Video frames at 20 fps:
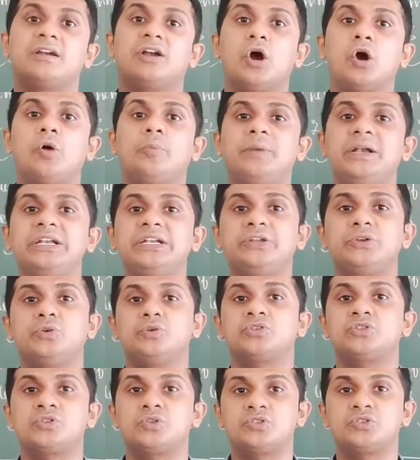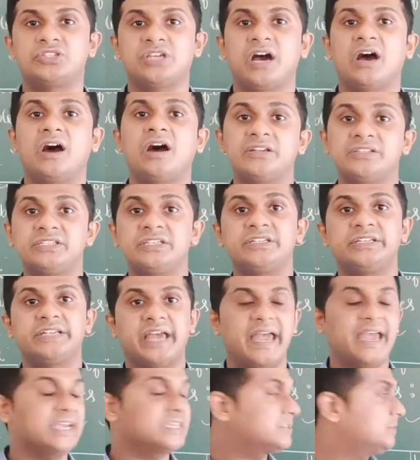government used to charge a
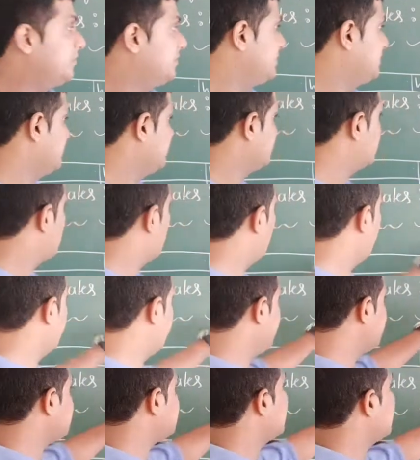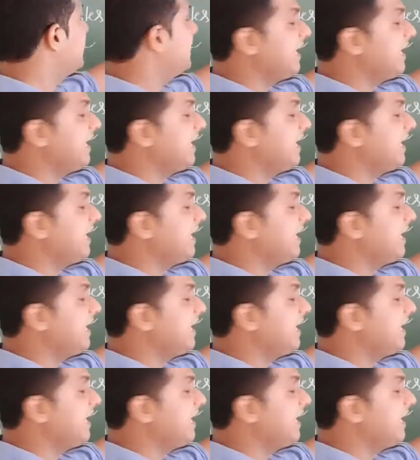tax which is called as